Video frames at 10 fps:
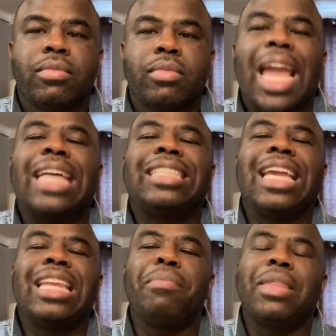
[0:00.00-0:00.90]
Has to
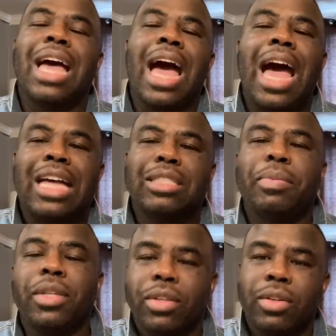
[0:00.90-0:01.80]
end up in the
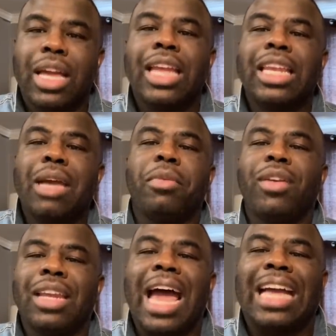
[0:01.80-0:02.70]
hospital. Damn near
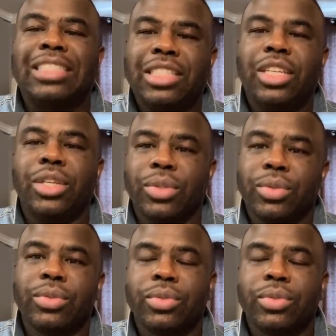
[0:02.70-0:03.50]
in ICU.